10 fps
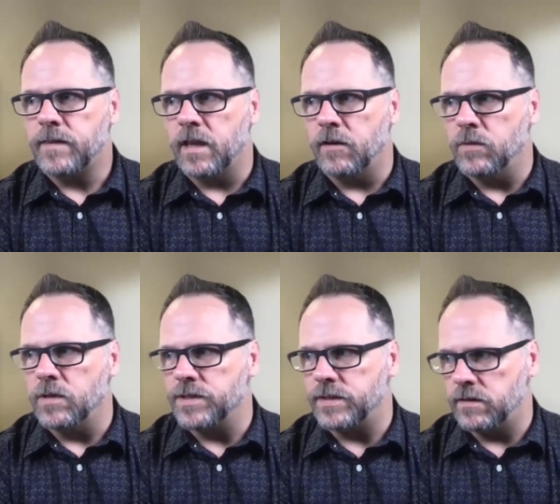it
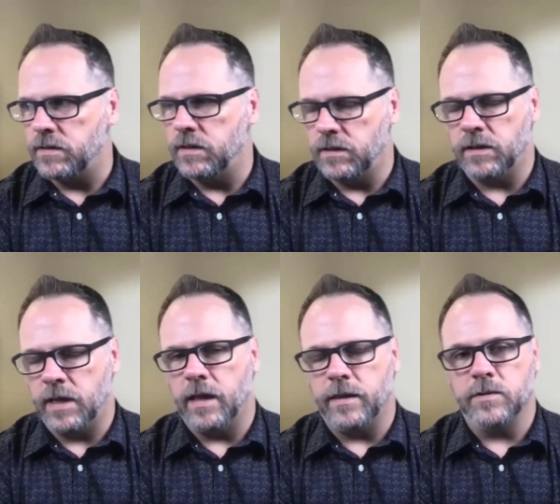was,
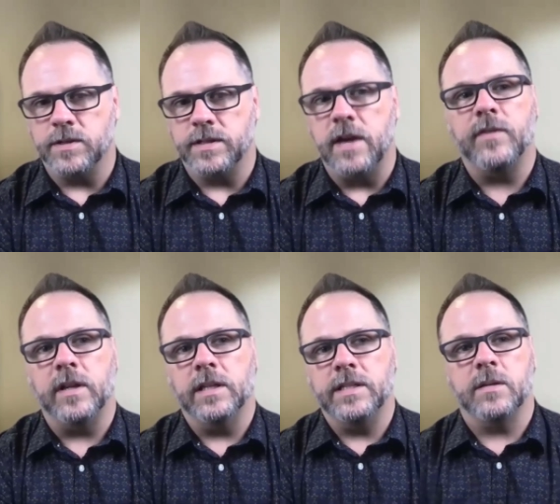yeah, there was
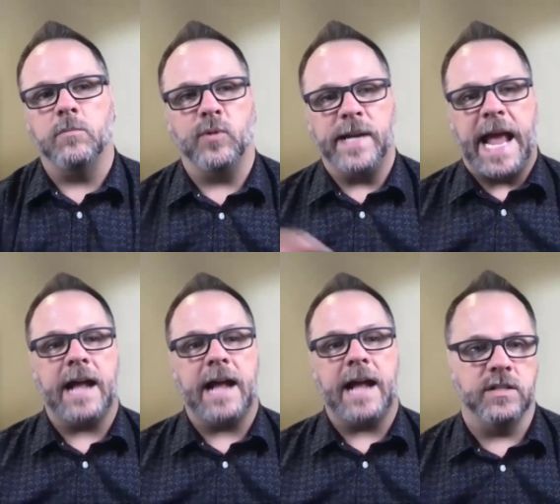definitely some
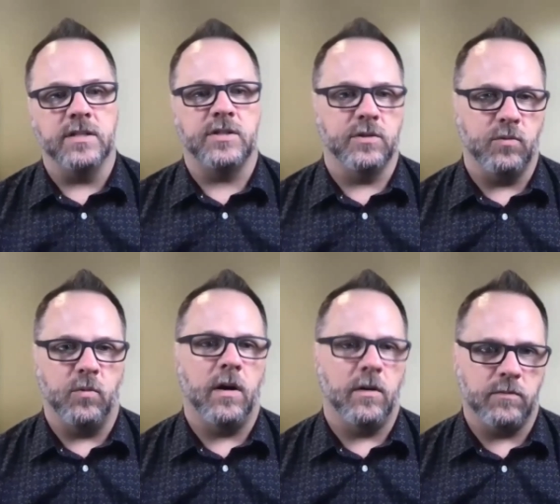reaction to
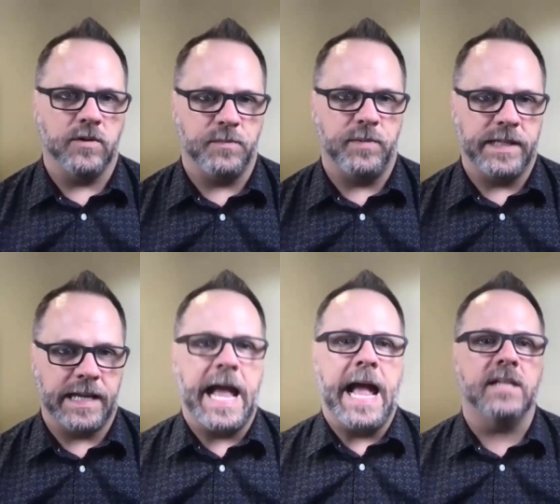what was
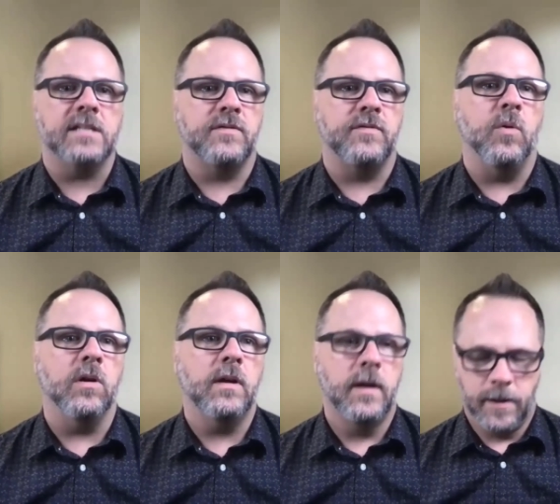being asked
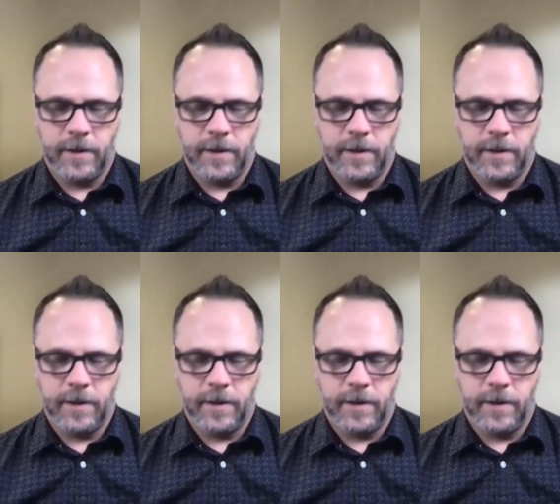for.